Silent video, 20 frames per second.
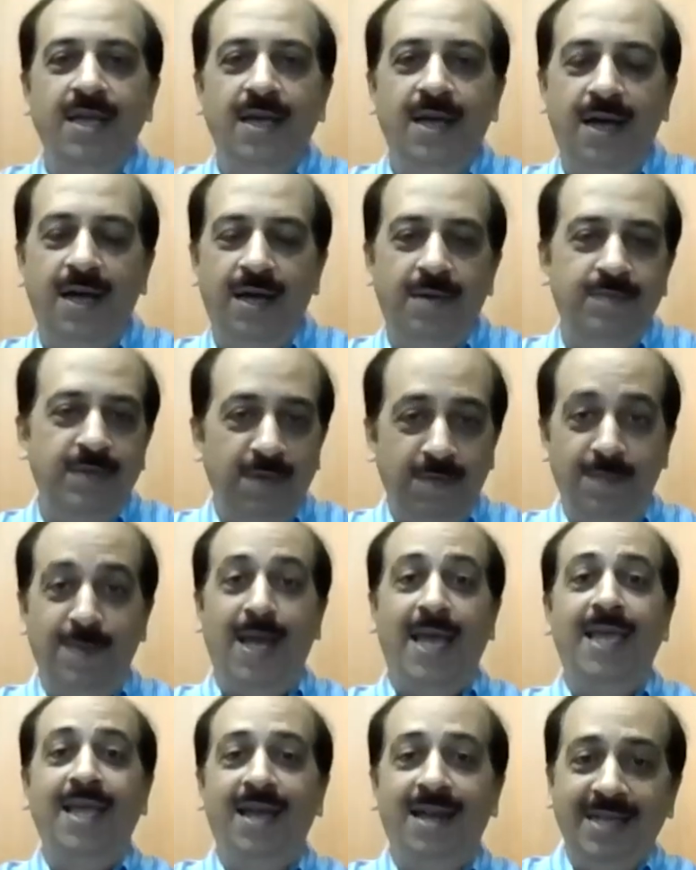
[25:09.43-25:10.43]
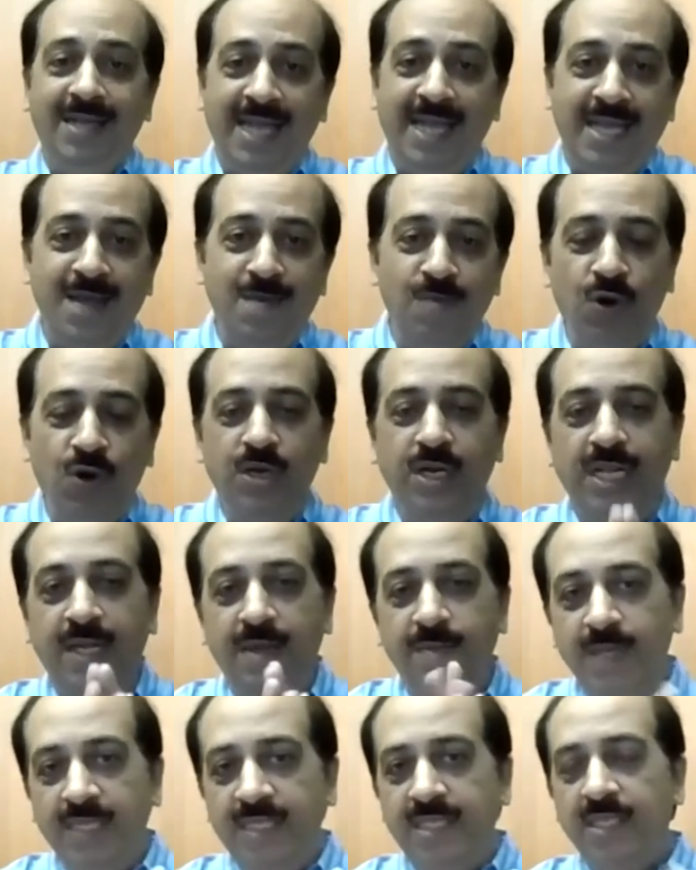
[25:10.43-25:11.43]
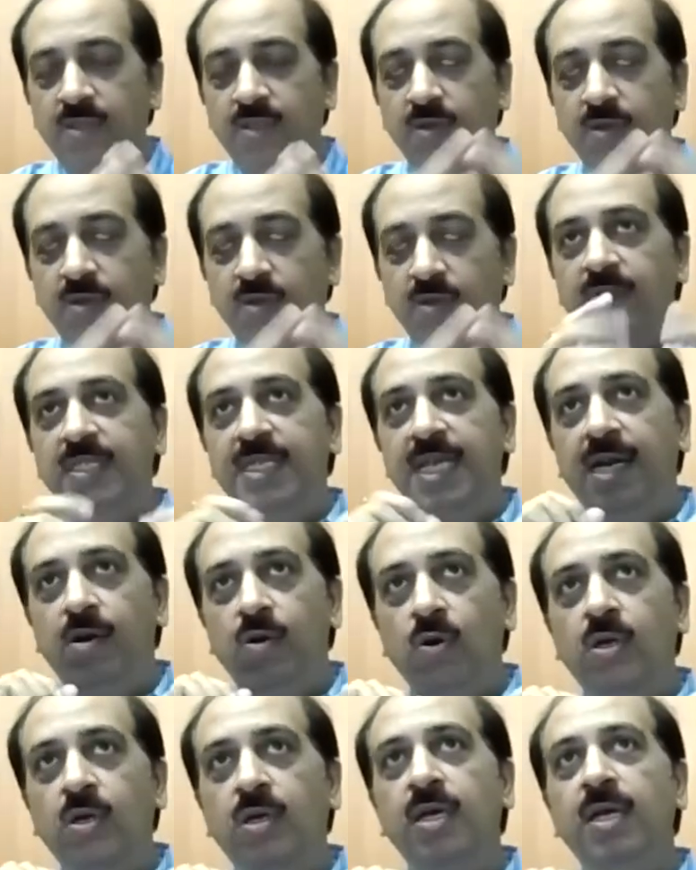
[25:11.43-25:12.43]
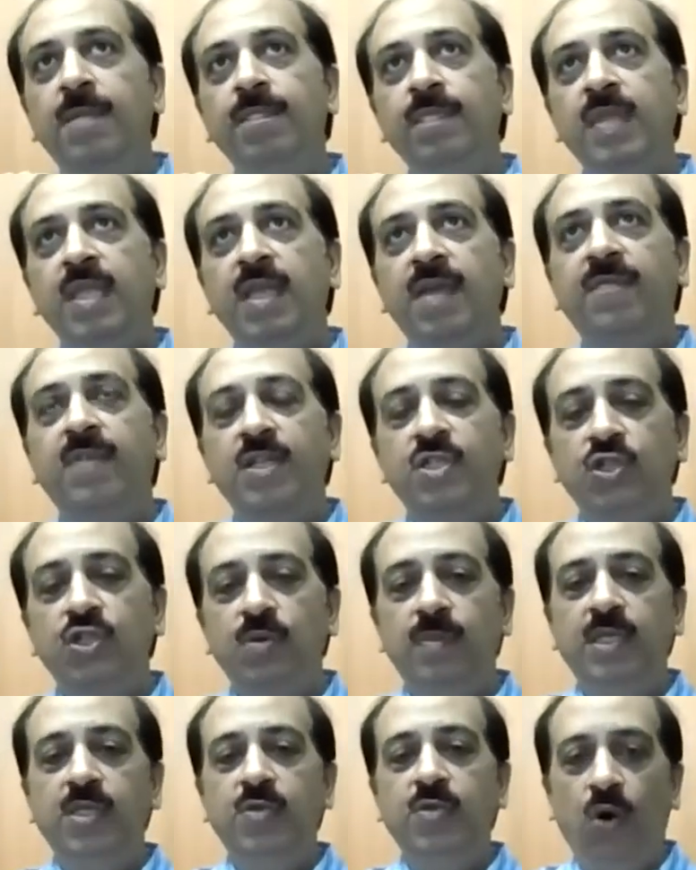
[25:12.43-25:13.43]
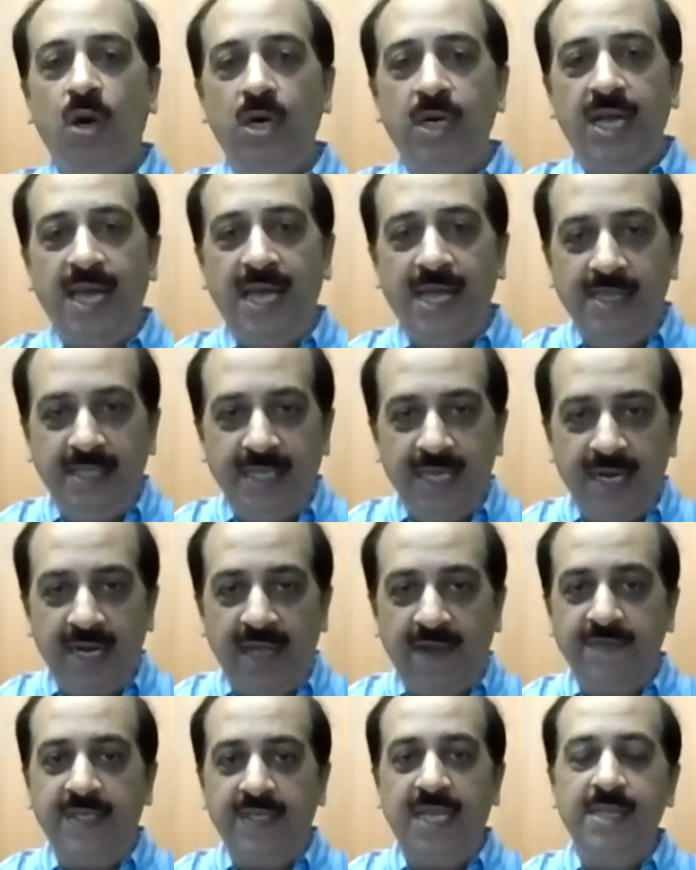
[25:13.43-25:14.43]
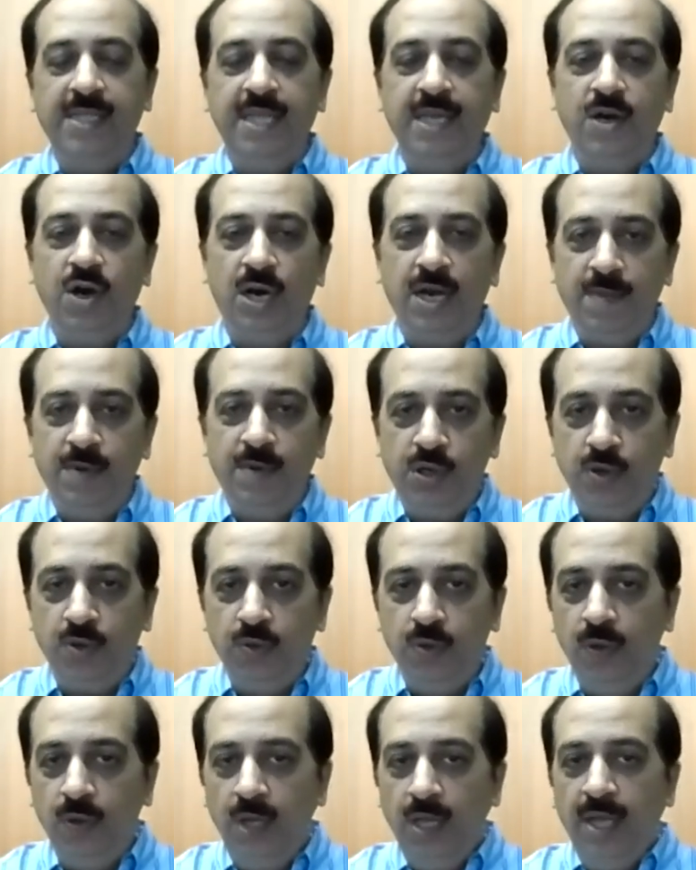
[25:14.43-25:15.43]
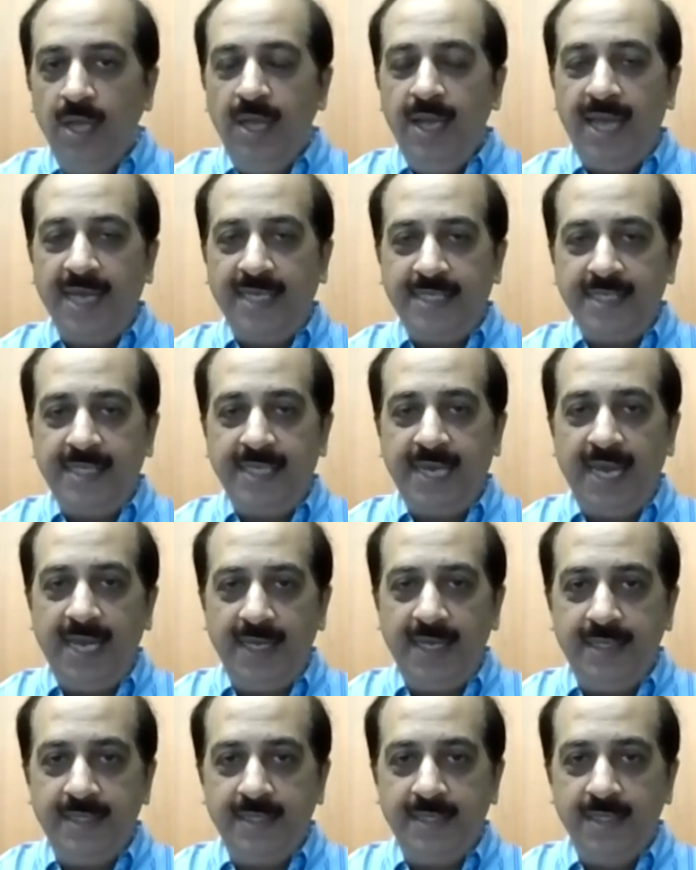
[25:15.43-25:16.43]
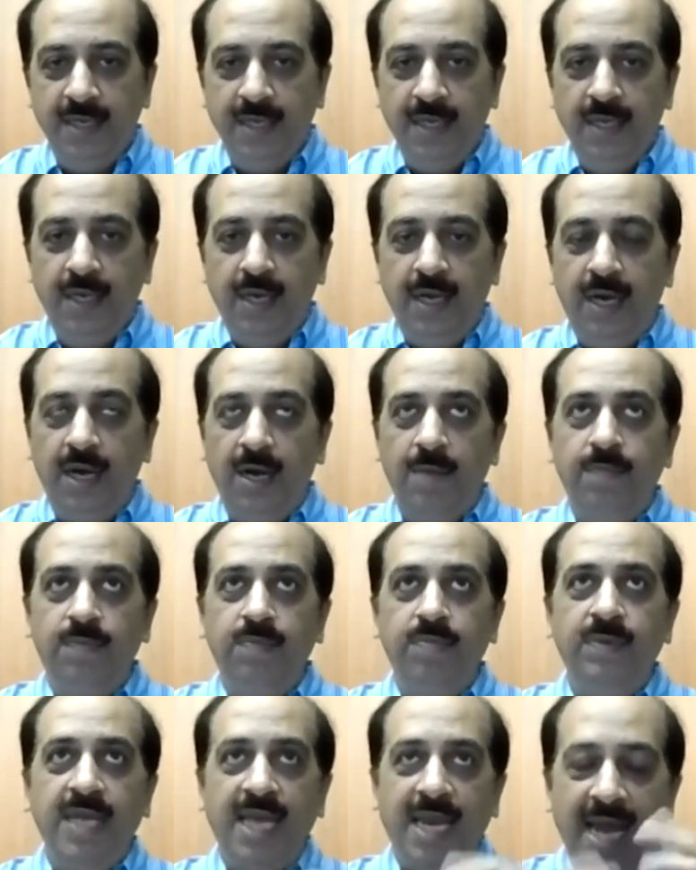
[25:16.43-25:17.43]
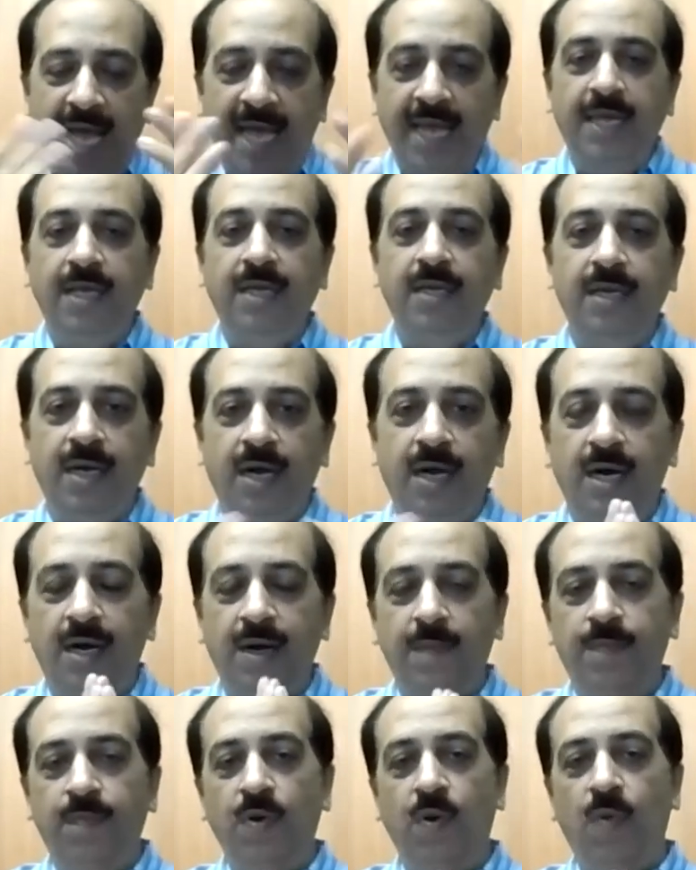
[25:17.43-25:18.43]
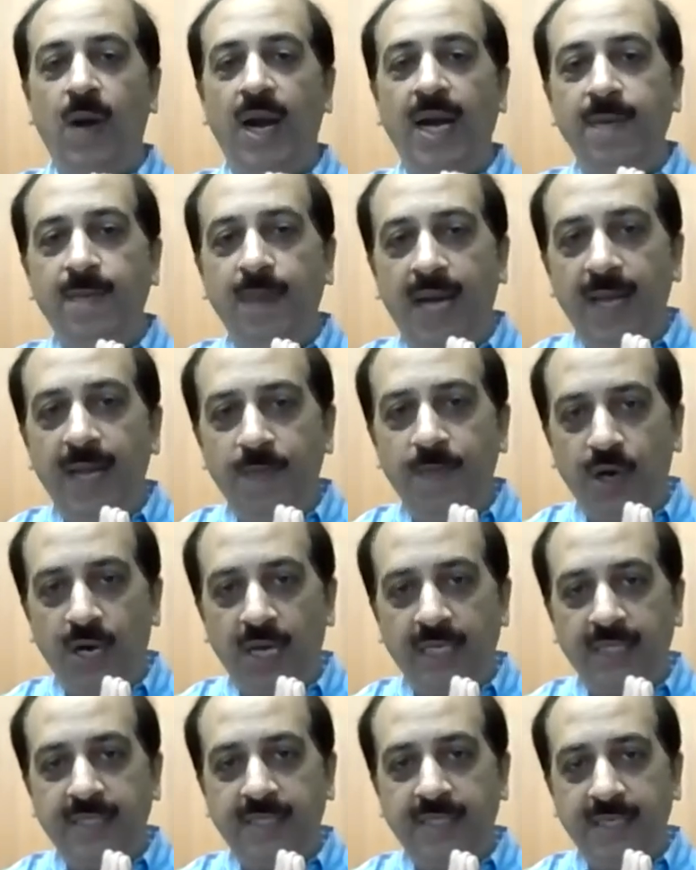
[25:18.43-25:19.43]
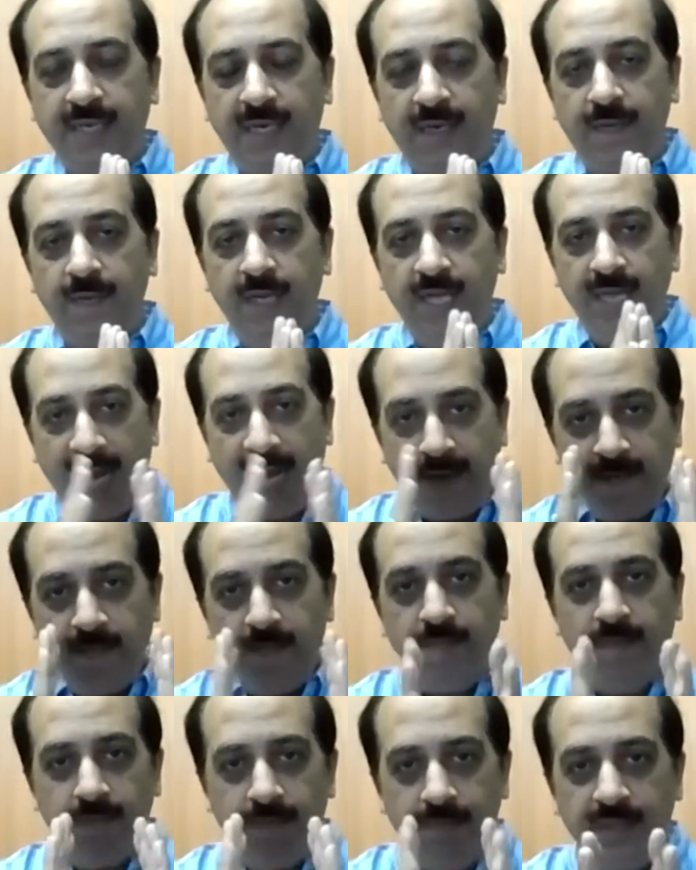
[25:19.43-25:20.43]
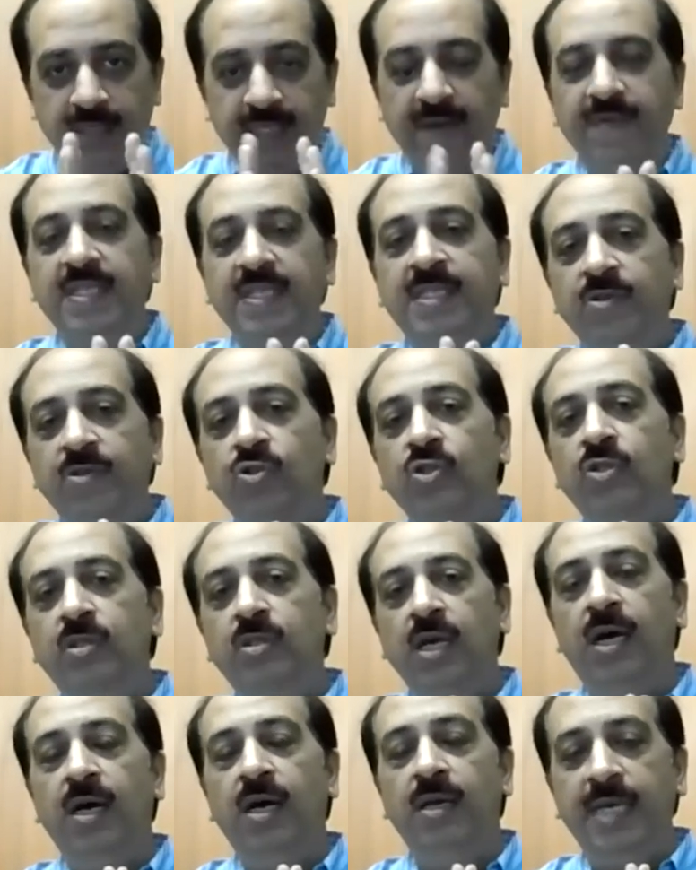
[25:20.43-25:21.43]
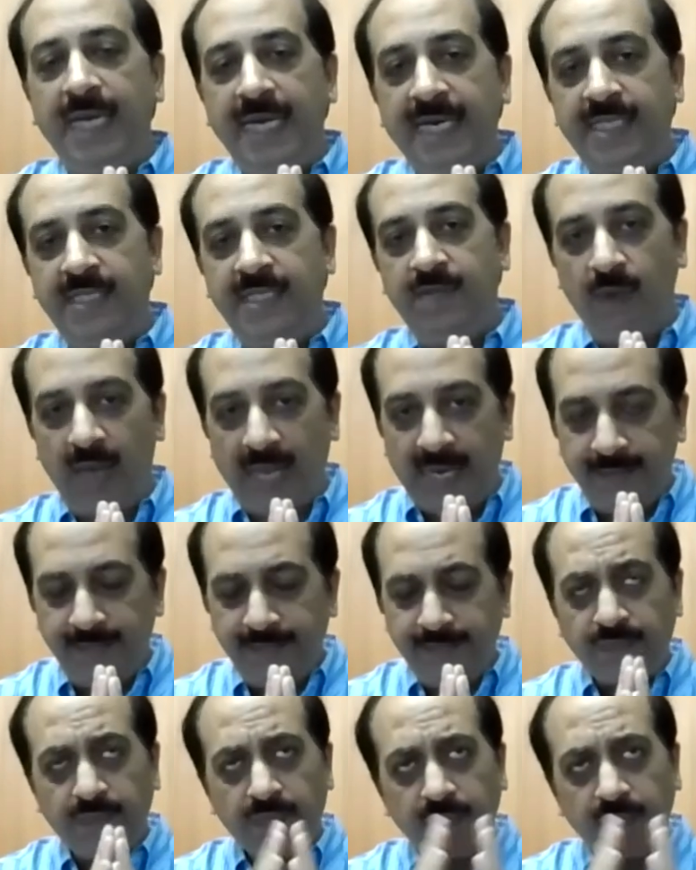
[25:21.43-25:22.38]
They were buying, taking more tea and biscuits. So we said, look, if consumers want a healthier lifestyle, they're not able to exercise. Can I provide my products and service those needs well?